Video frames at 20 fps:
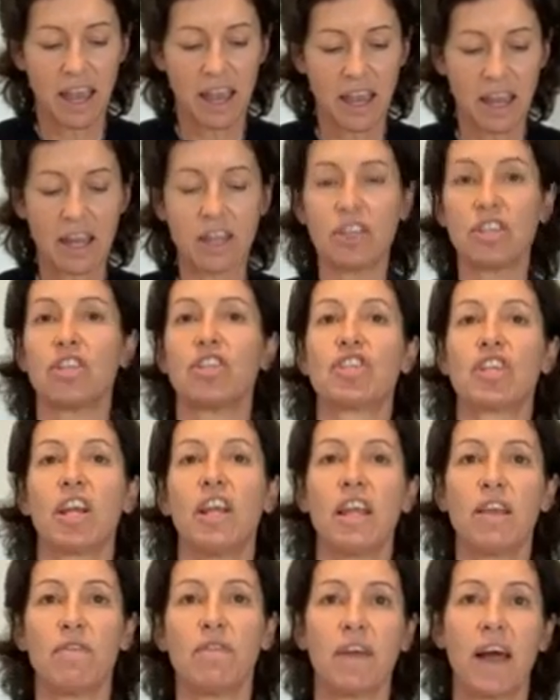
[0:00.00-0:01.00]
and
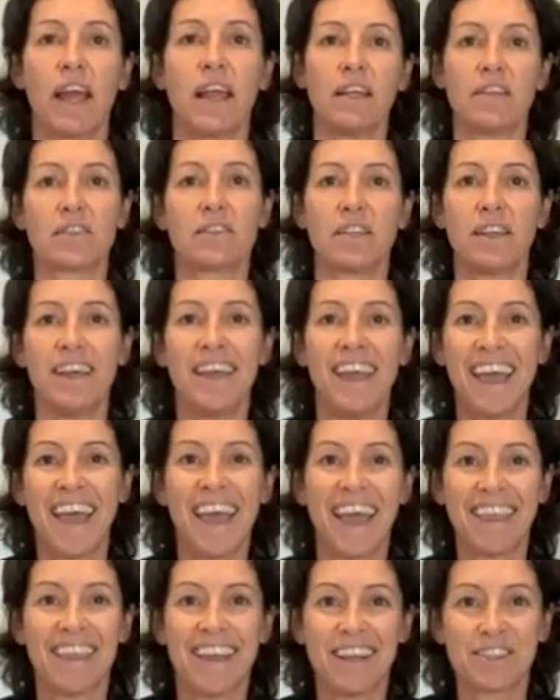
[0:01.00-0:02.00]
chili flakes,
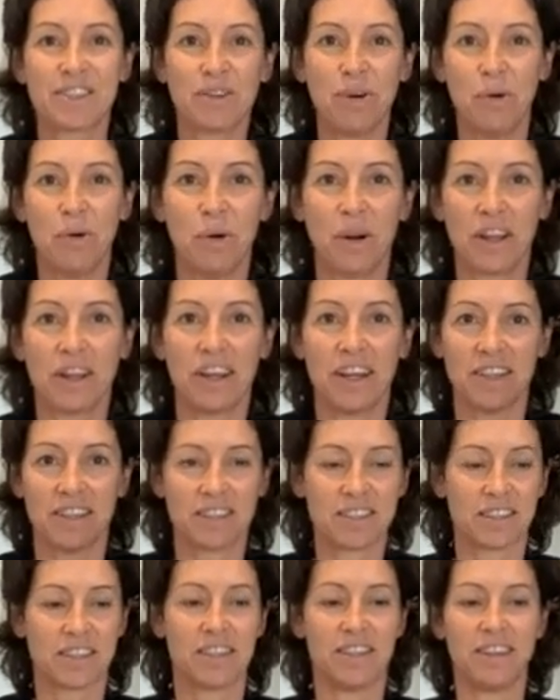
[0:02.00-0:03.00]
and that's all it
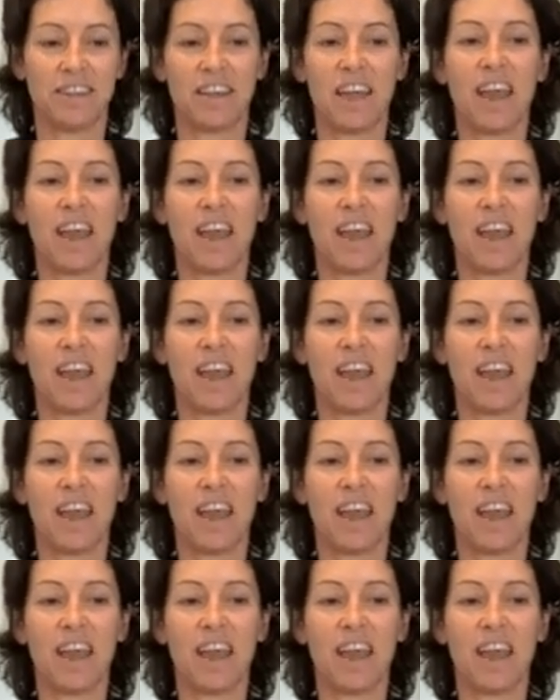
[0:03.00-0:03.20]
is.